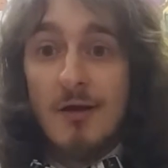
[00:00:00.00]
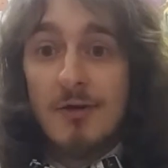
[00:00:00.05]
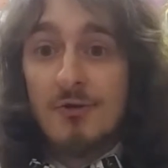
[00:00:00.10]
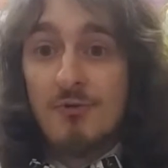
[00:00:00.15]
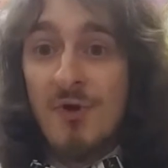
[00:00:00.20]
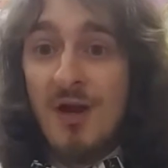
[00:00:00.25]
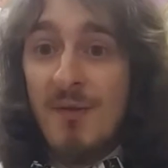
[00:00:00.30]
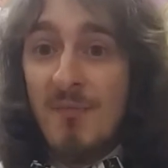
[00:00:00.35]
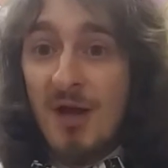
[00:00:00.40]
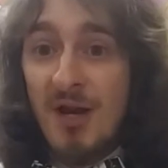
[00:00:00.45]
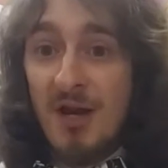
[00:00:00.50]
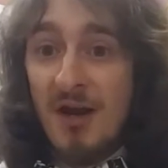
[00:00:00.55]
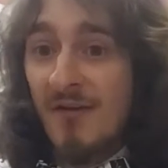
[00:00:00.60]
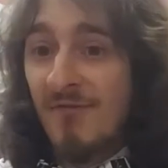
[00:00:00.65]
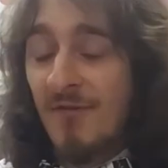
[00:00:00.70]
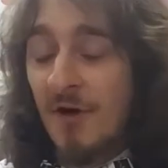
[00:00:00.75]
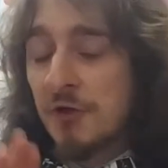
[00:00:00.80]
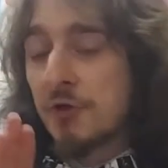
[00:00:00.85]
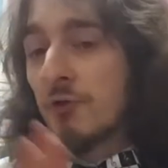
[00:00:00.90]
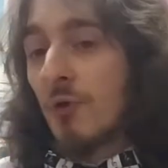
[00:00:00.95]
Dreaming
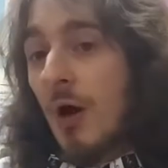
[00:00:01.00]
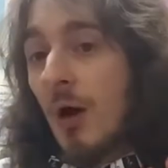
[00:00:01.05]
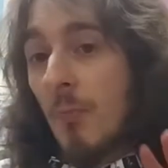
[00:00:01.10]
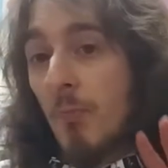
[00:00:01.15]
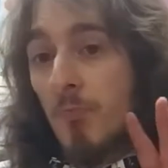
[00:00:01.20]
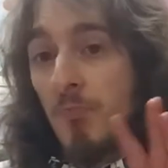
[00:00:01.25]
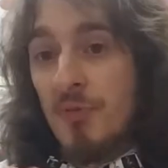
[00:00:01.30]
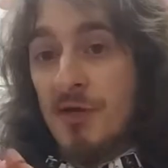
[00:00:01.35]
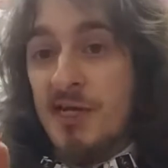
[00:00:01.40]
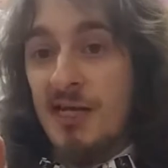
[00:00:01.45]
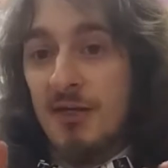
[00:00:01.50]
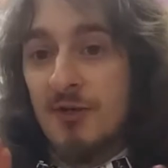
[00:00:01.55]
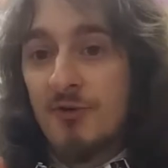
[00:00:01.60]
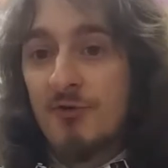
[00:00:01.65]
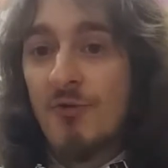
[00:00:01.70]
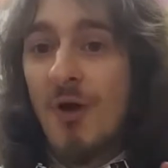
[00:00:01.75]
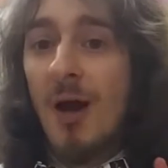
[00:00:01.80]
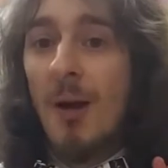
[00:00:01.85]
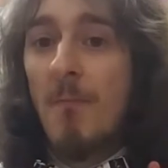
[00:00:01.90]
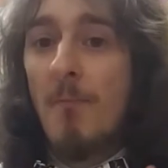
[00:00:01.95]
of a drum beat,
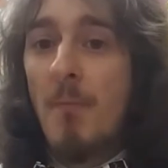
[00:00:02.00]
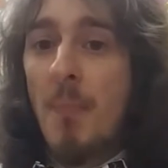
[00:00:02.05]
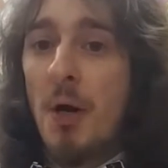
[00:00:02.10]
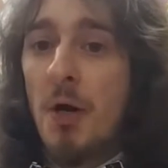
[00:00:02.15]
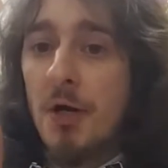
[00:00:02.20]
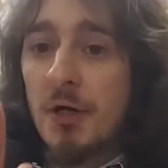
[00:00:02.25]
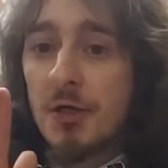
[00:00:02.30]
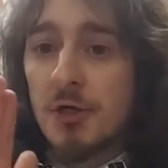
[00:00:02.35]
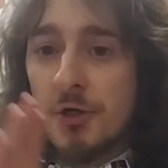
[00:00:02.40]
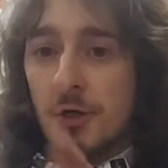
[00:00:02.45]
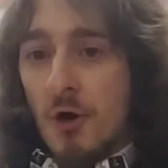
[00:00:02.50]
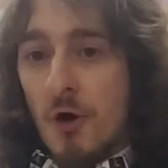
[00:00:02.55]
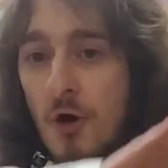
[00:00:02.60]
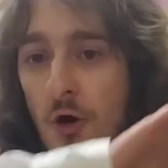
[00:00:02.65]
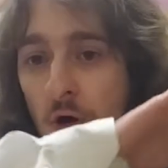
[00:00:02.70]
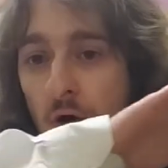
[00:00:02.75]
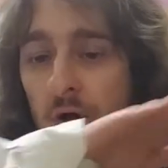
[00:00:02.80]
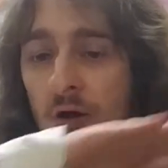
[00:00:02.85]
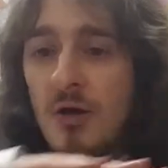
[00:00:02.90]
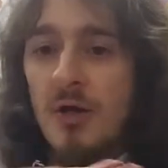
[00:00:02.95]
drummer
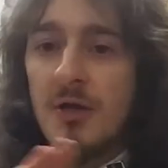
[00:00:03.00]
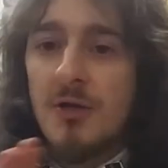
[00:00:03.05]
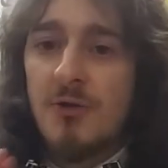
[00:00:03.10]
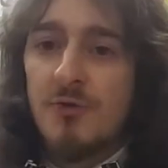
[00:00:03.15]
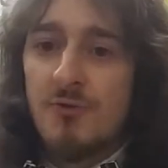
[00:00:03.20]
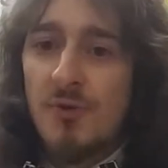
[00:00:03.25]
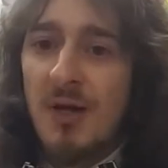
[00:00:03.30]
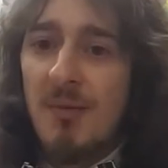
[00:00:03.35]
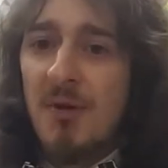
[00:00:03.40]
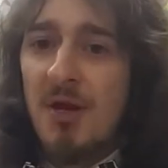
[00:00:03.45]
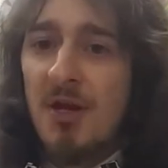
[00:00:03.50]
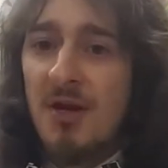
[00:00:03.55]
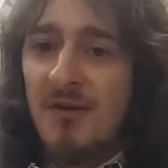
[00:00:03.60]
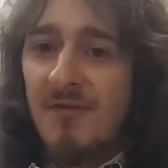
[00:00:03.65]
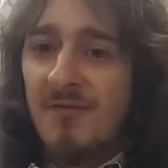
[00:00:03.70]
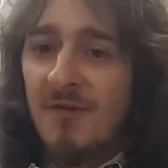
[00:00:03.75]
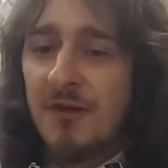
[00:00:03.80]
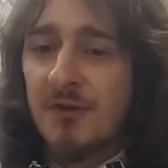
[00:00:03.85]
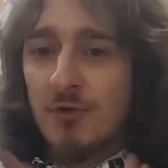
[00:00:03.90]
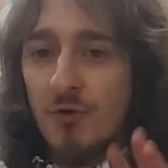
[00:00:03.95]
girl. Dreaming
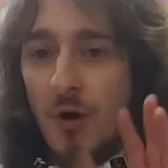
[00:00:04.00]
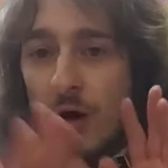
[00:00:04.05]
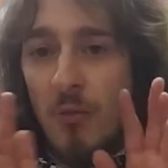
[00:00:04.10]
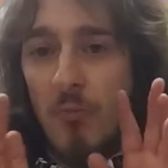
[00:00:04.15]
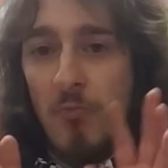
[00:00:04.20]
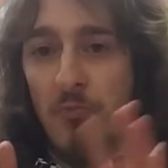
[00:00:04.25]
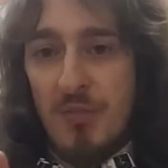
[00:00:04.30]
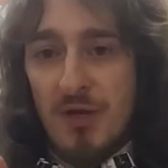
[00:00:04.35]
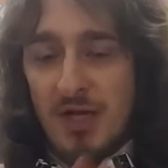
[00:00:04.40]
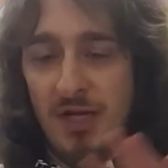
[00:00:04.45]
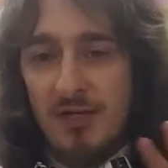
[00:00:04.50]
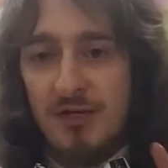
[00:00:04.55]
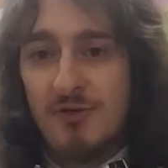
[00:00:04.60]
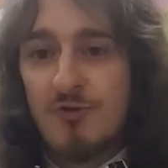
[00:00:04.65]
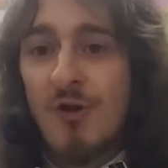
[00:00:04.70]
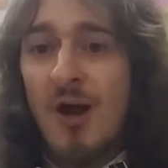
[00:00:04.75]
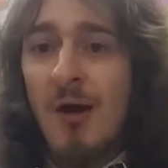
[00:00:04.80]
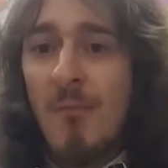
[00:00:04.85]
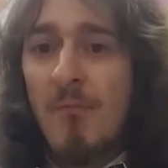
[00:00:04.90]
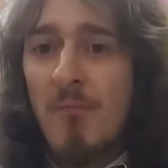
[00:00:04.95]
of a drum beat,
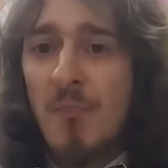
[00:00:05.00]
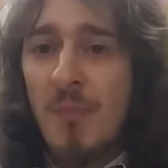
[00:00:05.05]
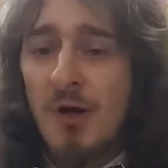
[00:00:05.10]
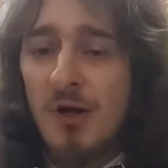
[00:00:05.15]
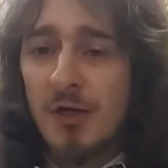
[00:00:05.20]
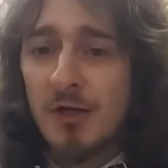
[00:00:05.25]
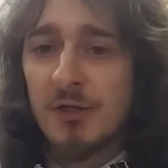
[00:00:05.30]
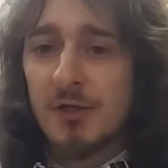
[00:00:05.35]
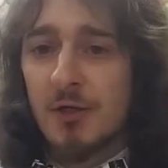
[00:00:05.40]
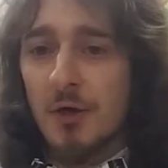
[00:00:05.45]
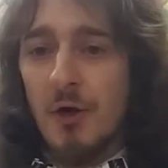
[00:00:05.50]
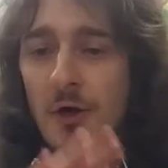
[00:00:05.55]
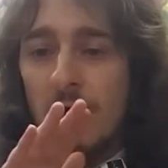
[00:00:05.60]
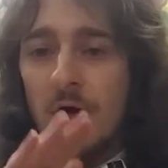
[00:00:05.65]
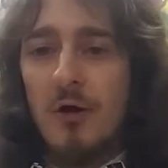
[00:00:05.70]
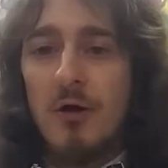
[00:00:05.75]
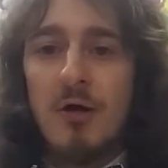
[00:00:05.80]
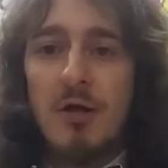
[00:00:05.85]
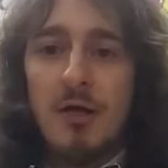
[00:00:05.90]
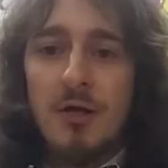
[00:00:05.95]
drummer girl.